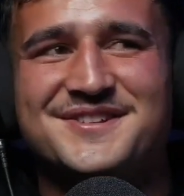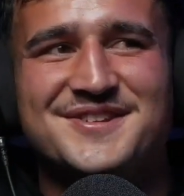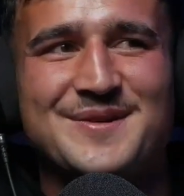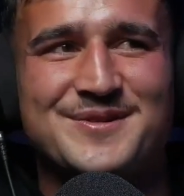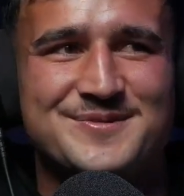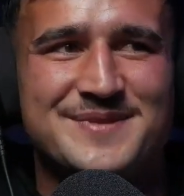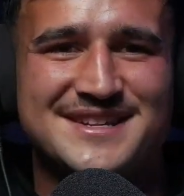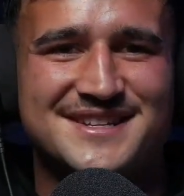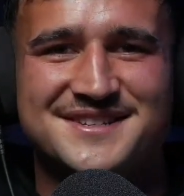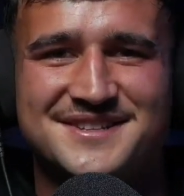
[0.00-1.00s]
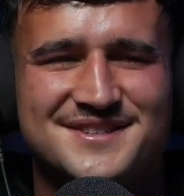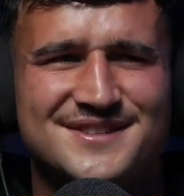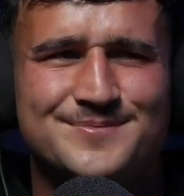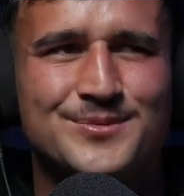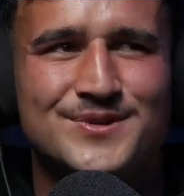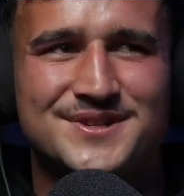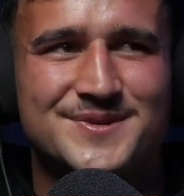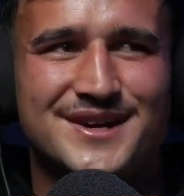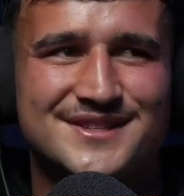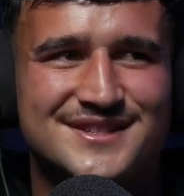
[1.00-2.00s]
good time with your mates, and the sport as
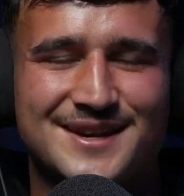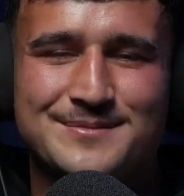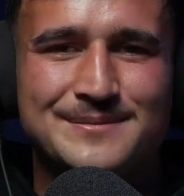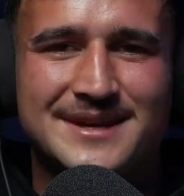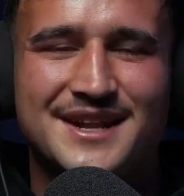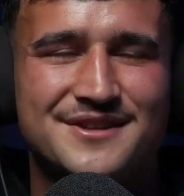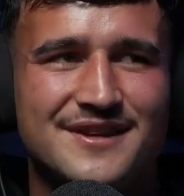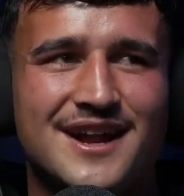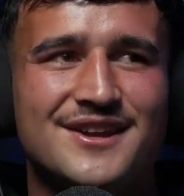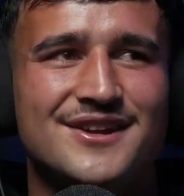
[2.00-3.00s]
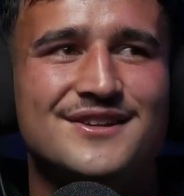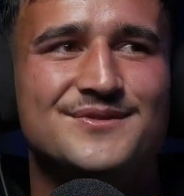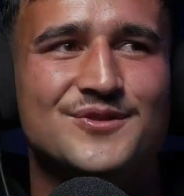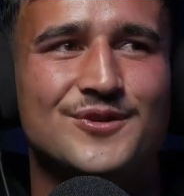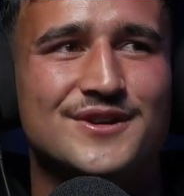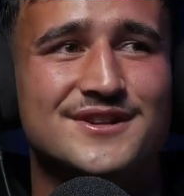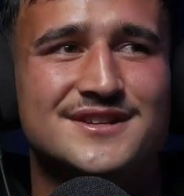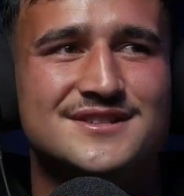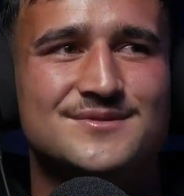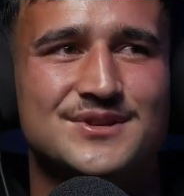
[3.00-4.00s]
well. It's like probably undervalued for what it
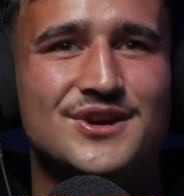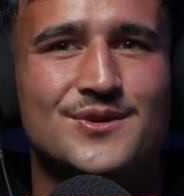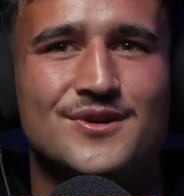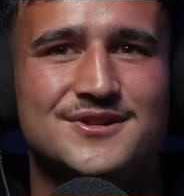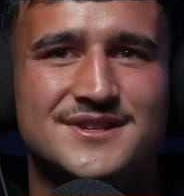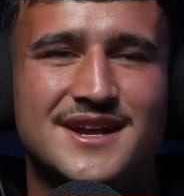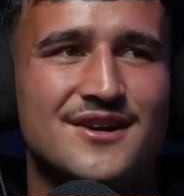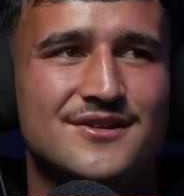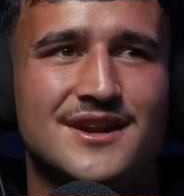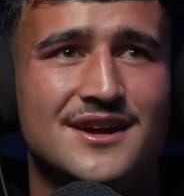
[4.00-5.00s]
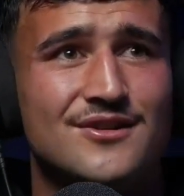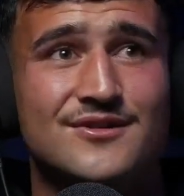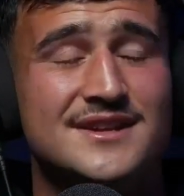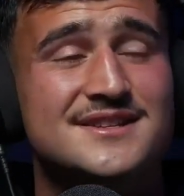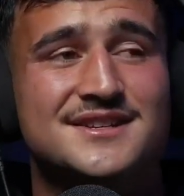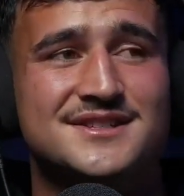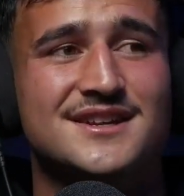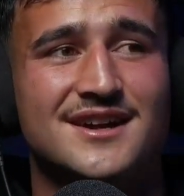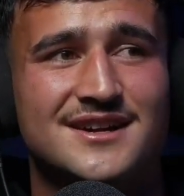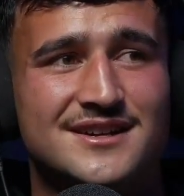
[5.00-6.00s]
is. When you go watch now, you're like, that's actually
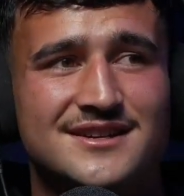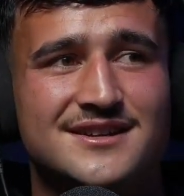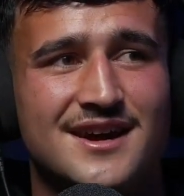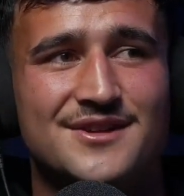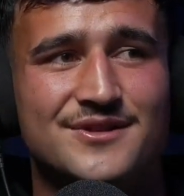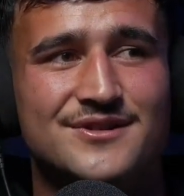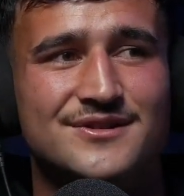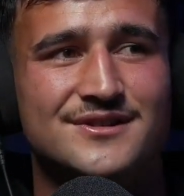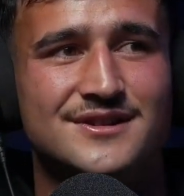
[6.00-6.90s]
like unreal.